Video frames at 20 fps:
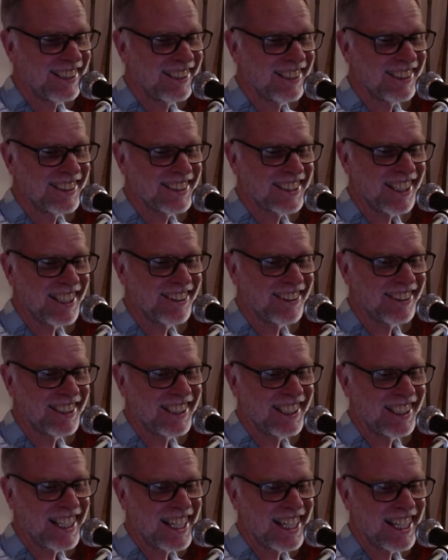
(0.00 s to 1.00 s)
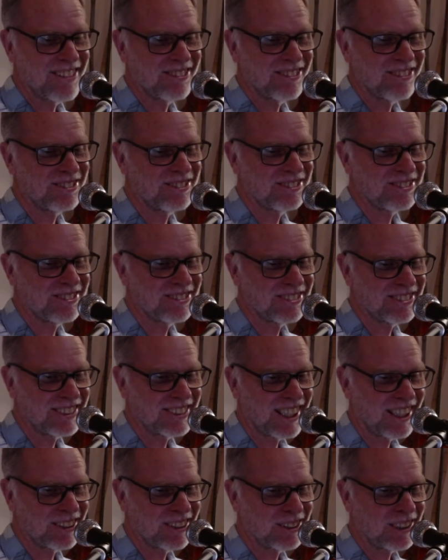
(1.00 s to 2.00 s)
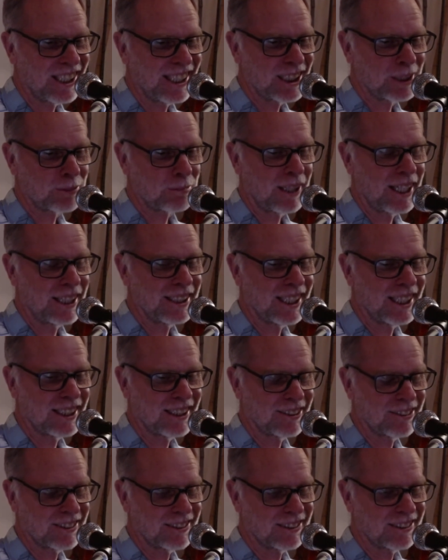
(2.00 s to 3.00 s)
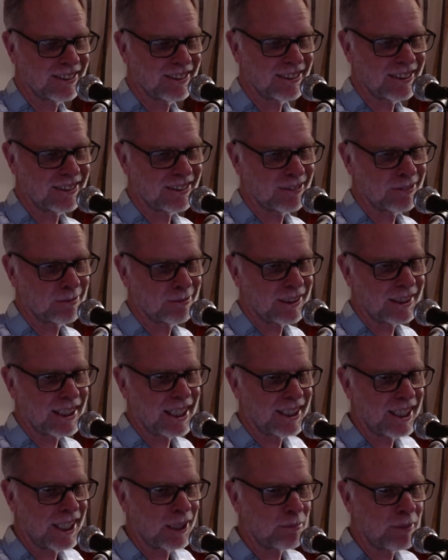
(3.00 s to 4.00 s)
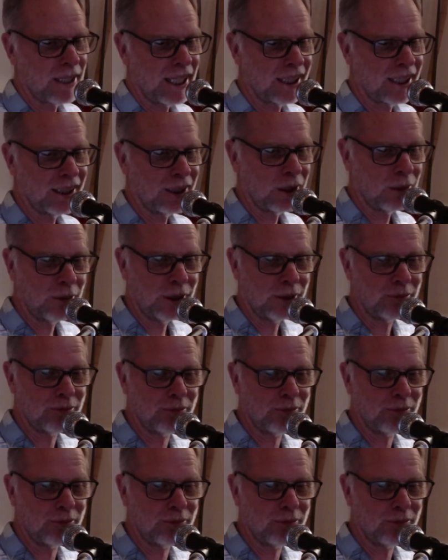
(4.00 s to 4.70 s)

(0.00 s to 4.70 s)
So I'll explain that. I'll take that apart a little bit.